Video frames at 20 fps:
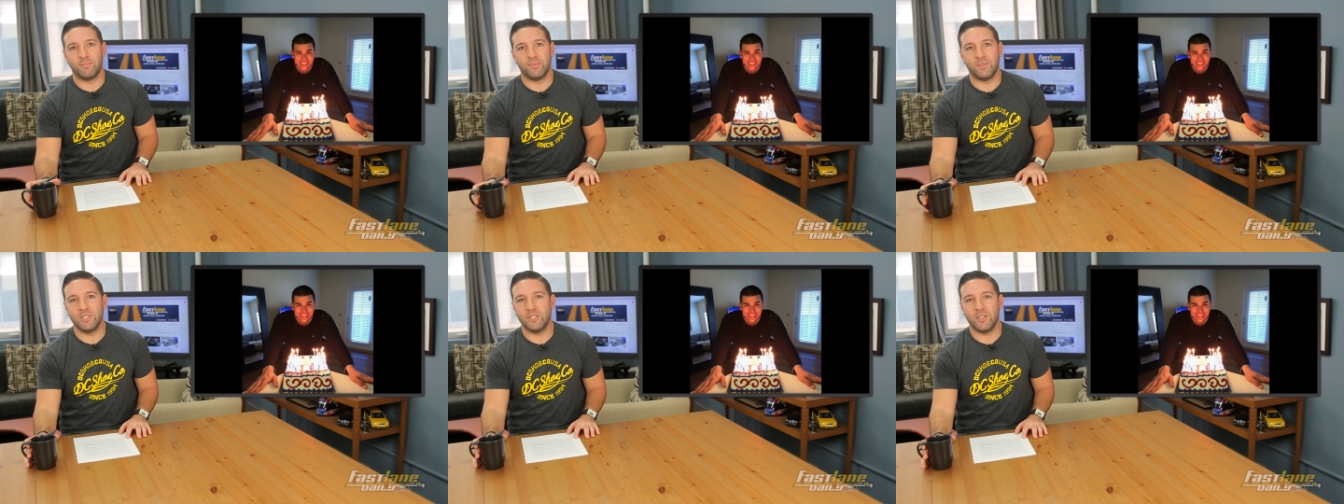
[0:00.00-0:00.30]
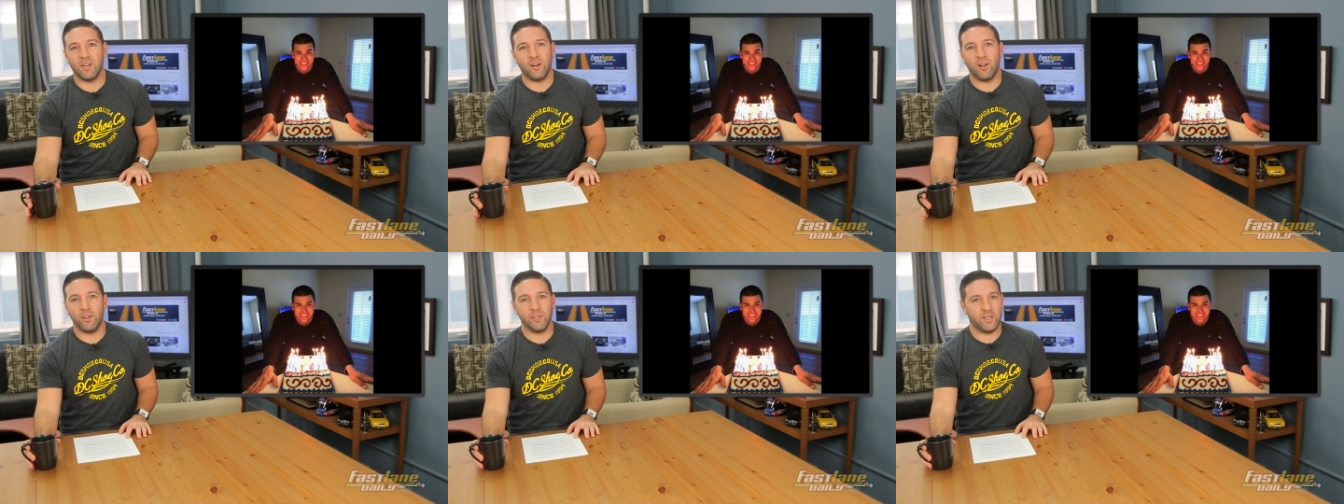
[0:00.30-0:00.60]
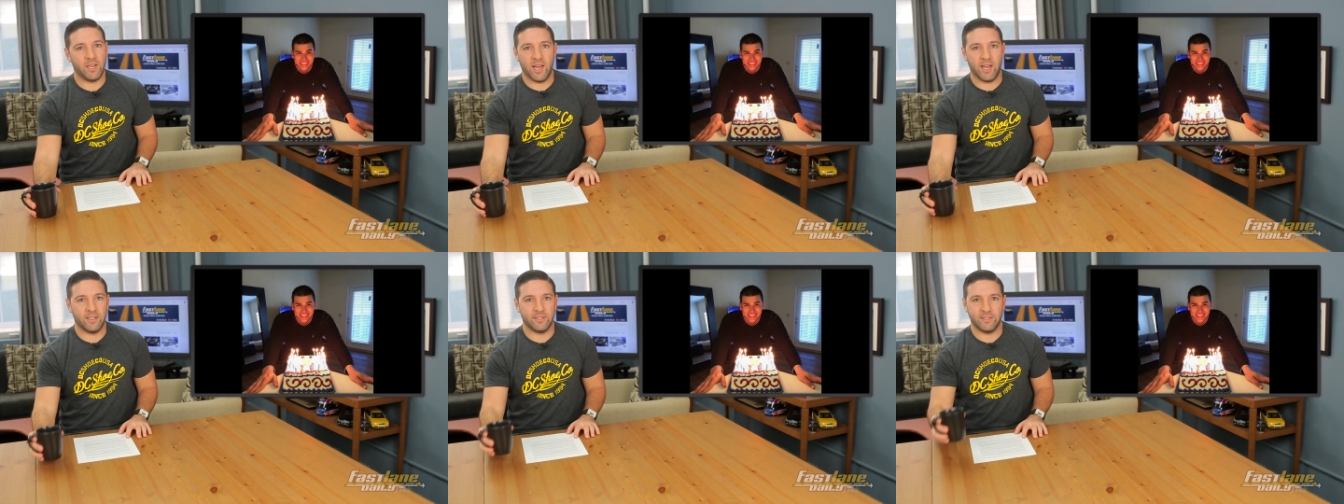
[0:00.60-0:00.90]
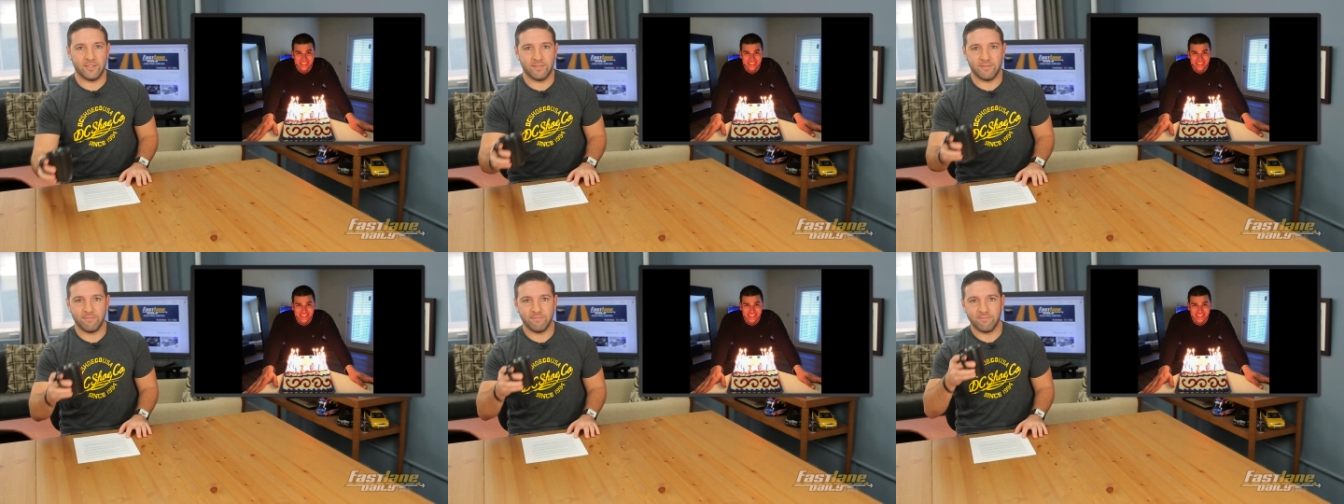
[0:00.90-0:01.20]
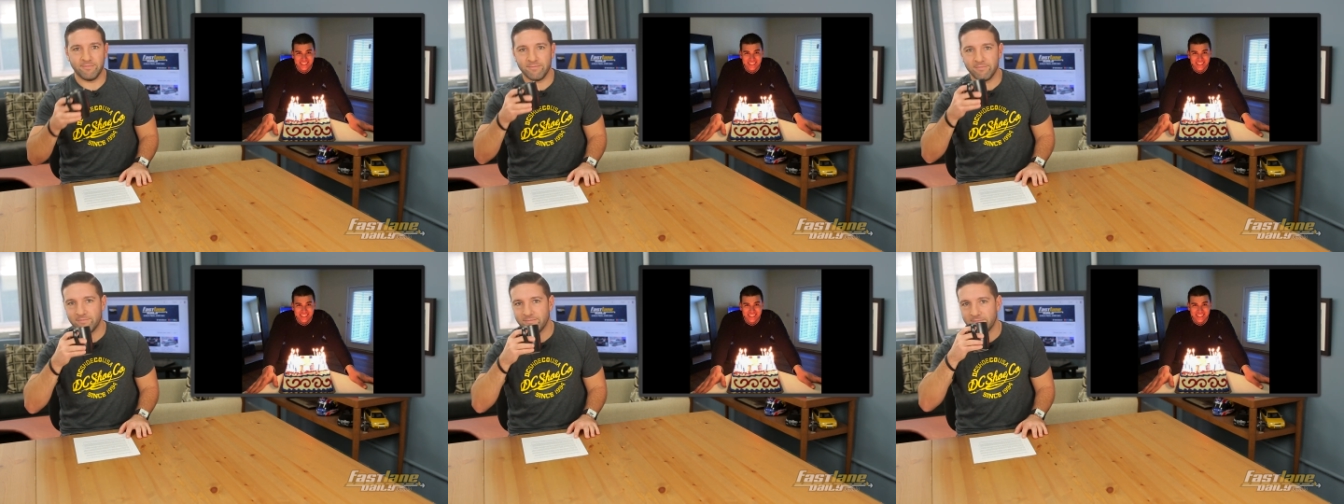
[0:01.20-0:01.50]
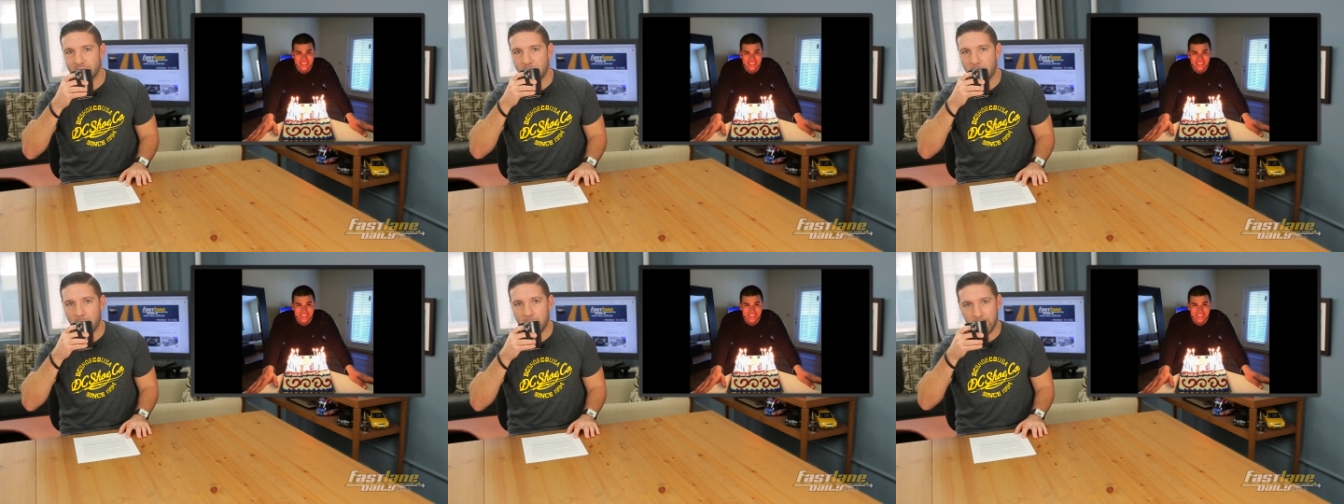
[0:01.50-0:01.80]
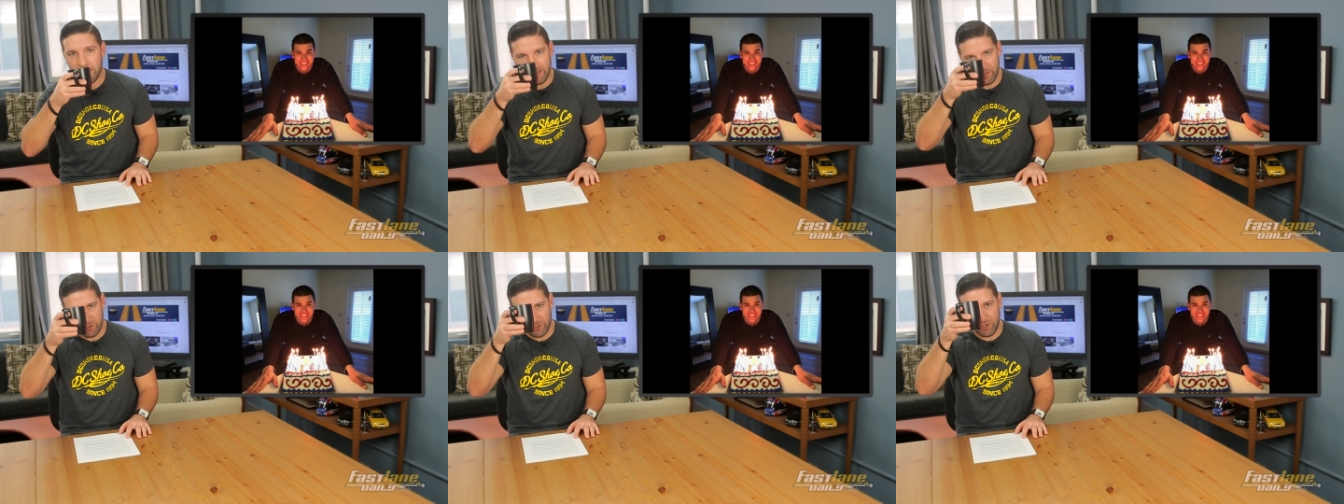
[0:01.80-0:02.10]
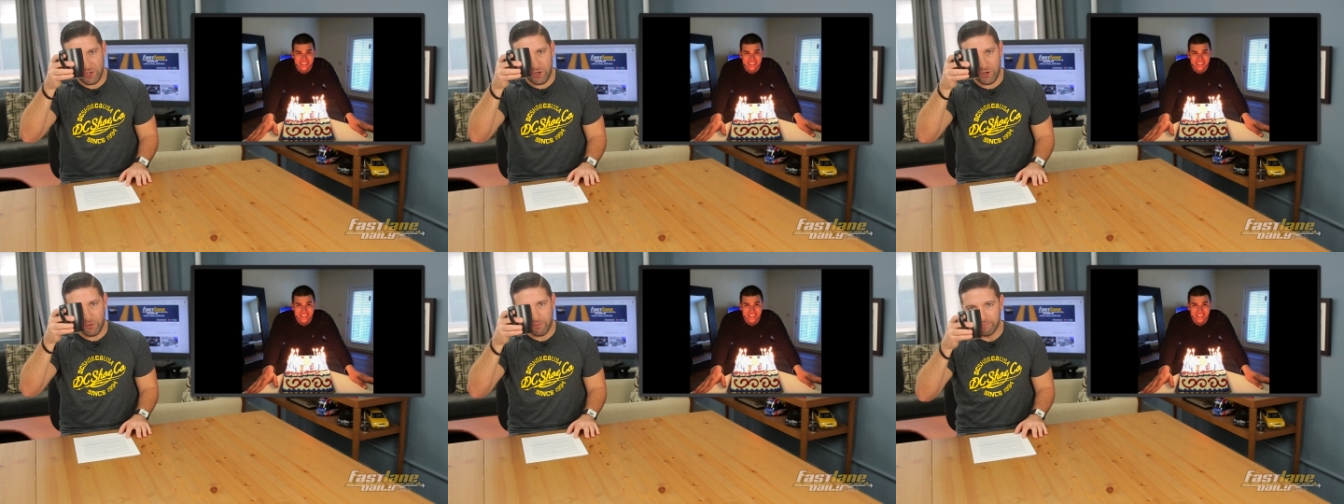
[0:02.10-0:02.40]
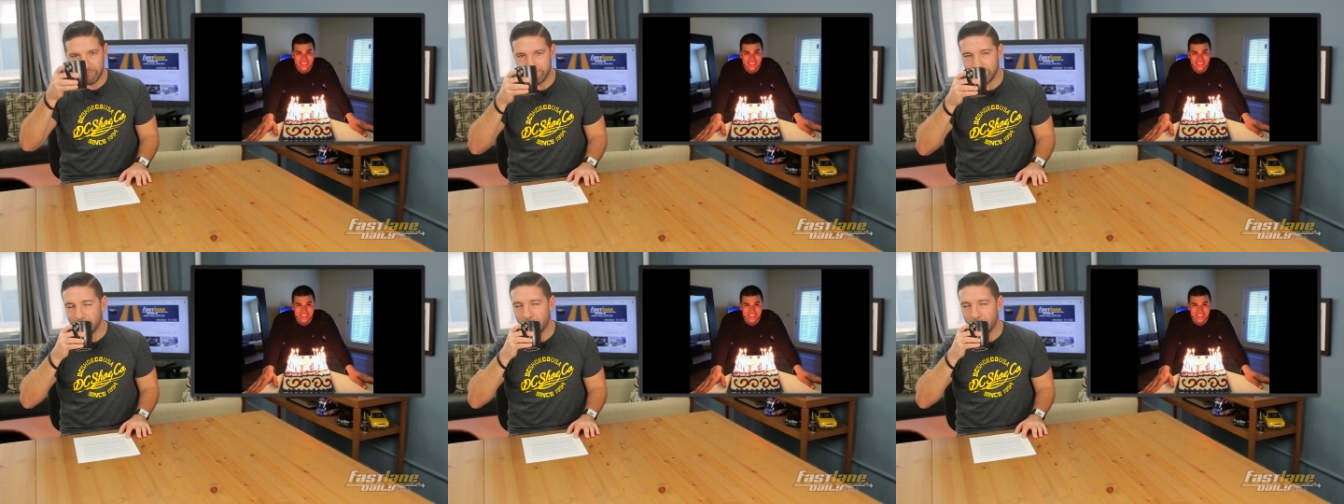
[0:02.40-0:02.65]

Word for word: Appreciate all you guys. Here's to you.